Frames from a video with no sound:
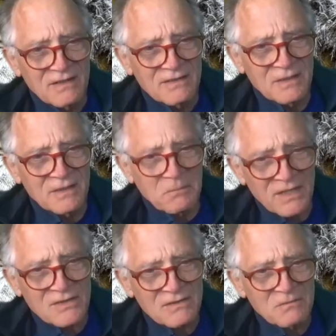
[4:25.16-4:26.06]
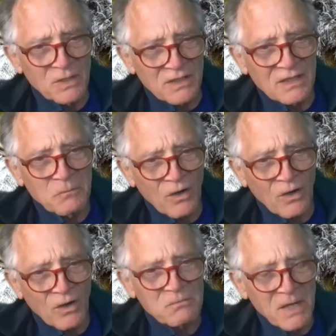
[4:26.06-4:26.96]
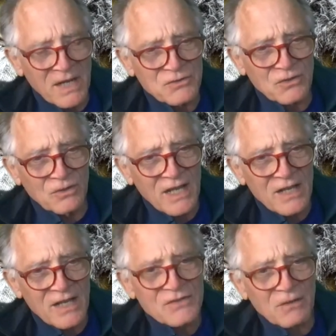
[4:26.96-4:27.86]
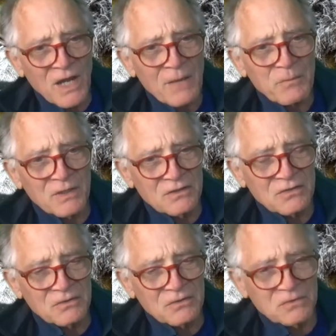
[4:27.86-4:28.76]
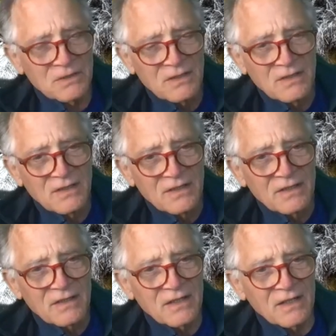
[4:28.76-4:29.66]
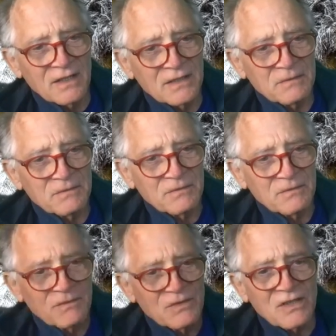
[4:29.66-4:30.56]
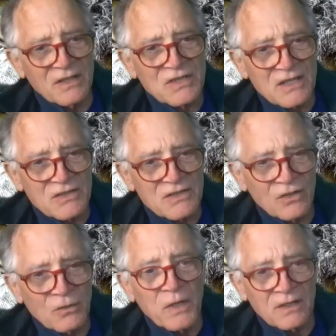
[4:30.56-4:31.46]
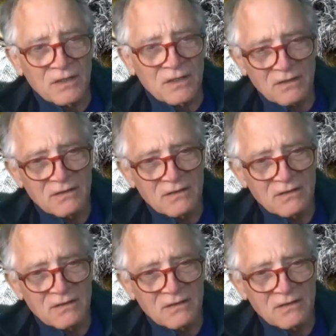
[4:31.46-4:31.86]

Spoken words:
that makes McGee Marsh magical? How's that wrap into A Season on the Wind?